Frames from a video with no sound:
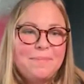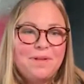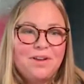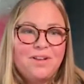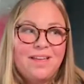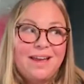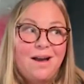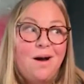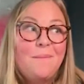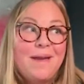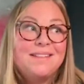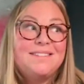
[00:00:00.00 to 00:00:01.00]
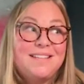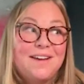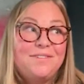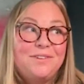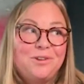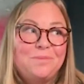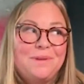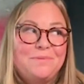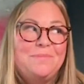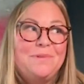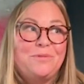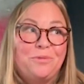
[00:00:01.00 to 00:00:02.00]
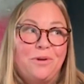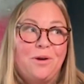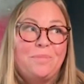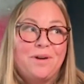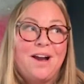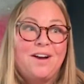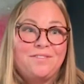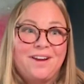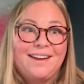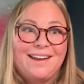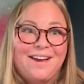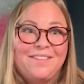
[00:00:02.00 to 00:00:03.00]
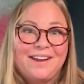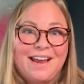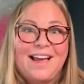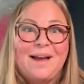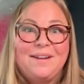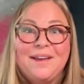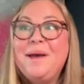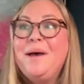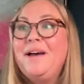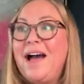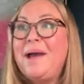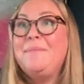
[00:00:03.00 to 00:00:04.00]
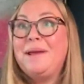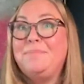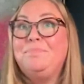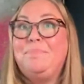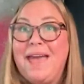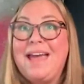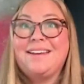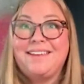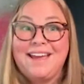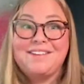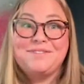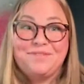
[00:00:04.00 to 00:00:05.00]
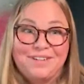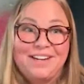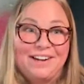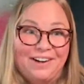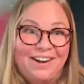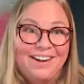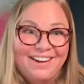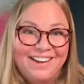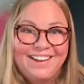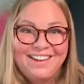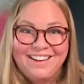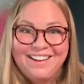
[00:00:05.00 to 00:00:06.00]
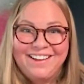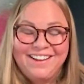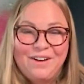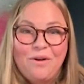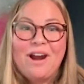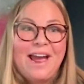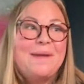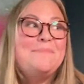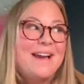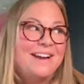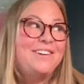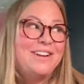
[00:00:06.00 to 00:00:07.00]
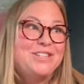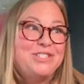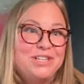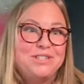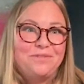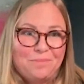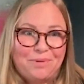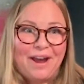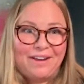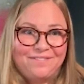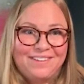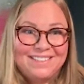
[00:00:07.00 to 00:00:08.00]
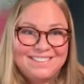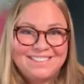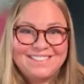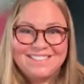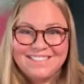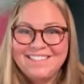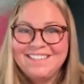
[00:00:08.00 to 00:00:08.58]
people are like, oh man, 7-year-old me would be real proud right now that I made pancakes for dinner. Yes. Or I had macaroni and cheese for breakfast.